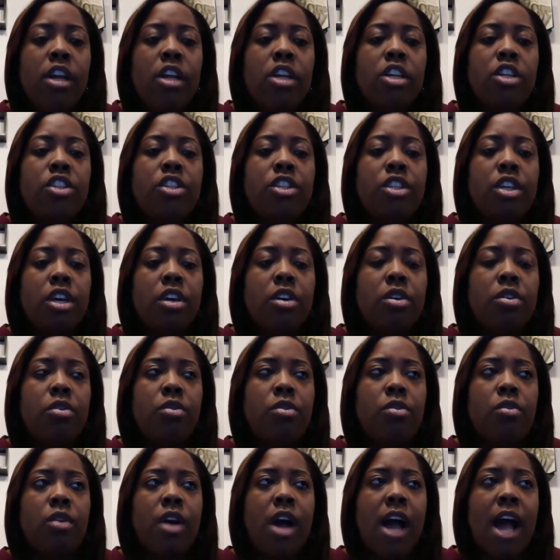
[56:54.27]

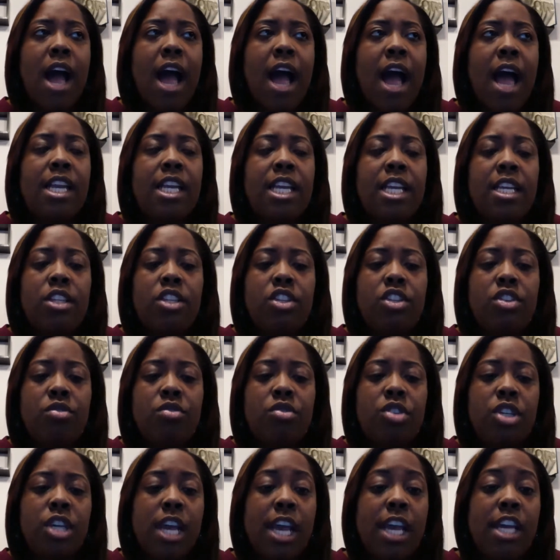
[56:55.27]
So I need to
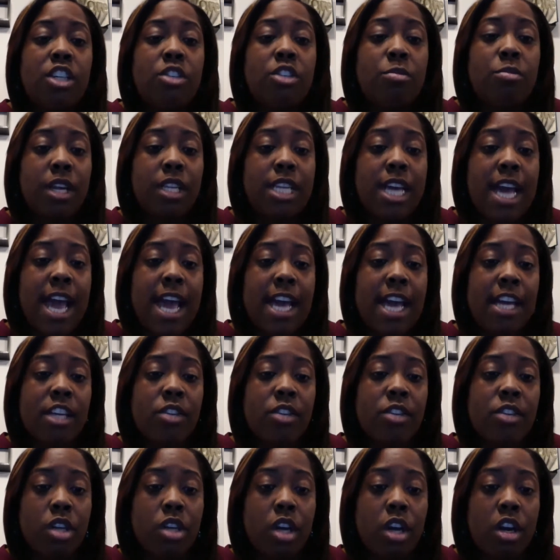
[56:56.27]
change my tax
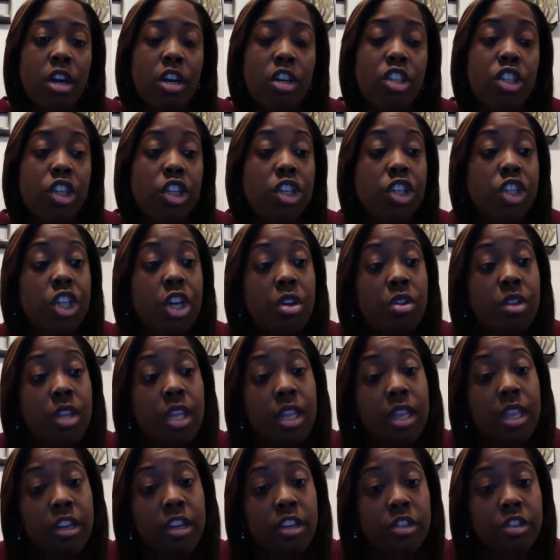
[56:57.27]
return to show
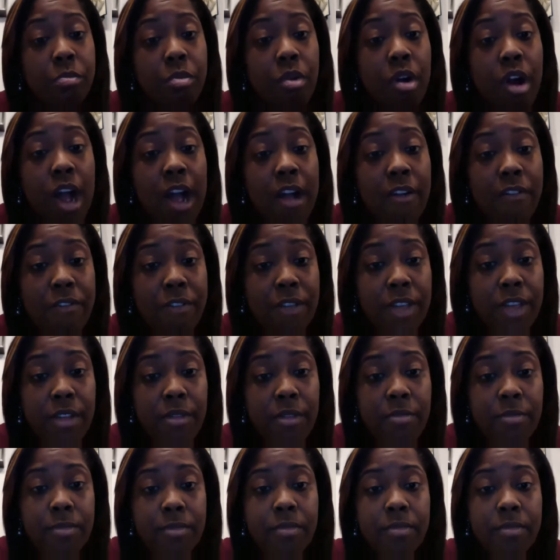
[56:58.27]
that there's profit.